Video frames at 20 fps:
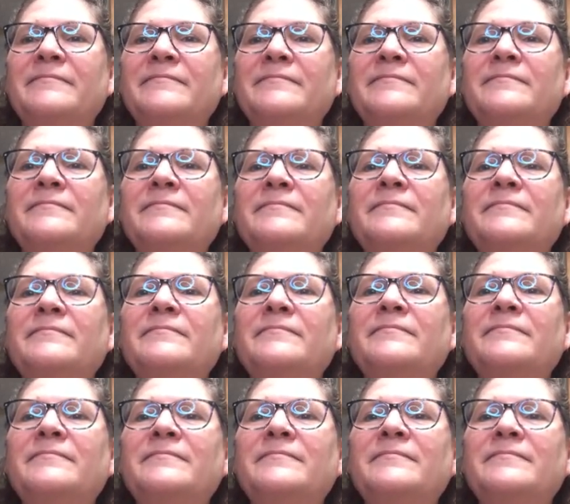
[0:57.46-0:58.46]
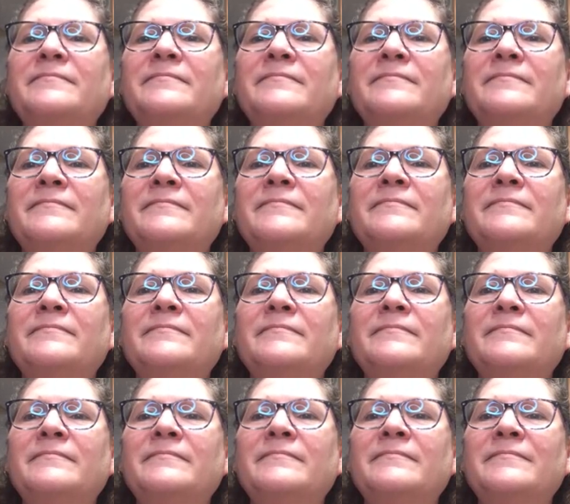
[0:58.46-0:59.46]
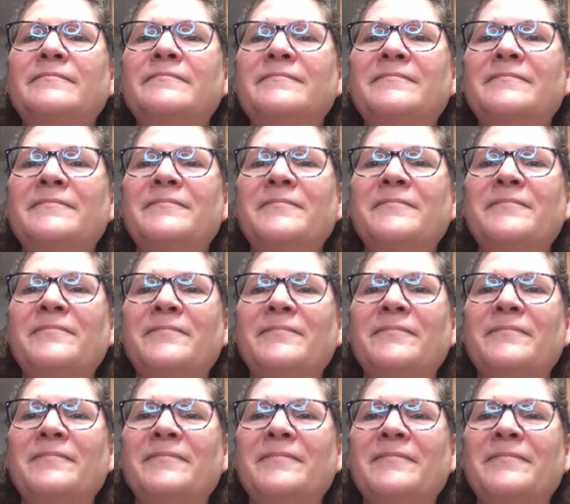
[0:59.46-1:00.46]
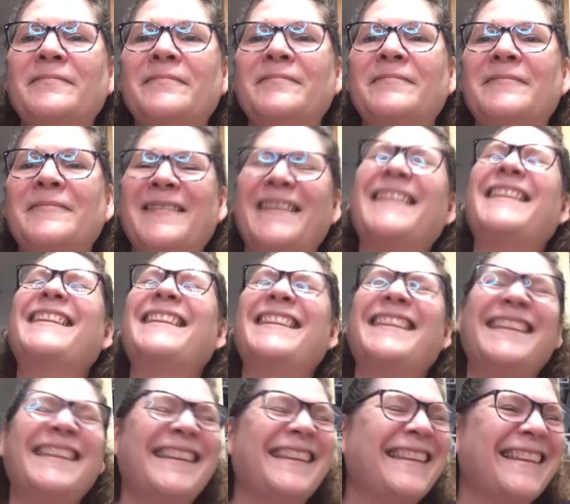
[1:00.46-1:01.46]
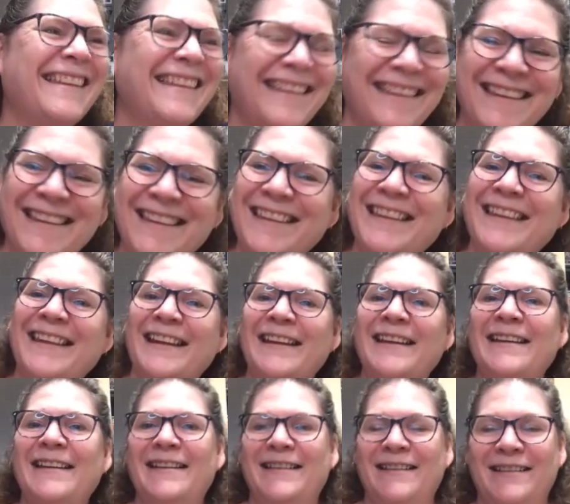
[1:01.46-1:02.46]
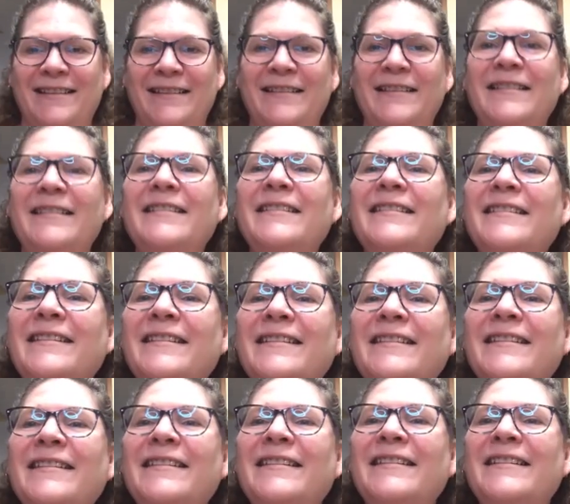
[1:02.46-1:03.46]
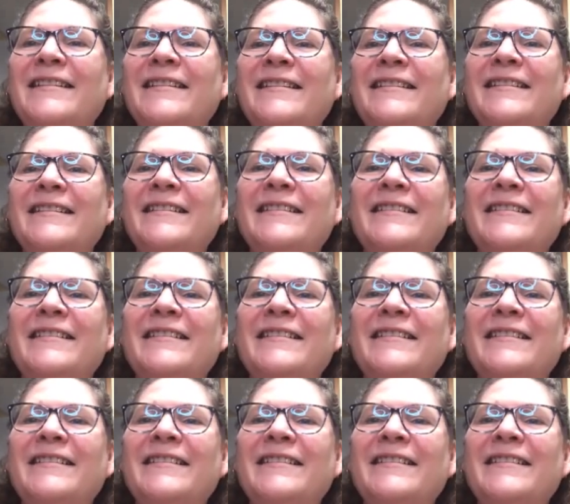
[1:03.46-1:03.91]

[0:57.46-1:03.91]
This person isn't speaking.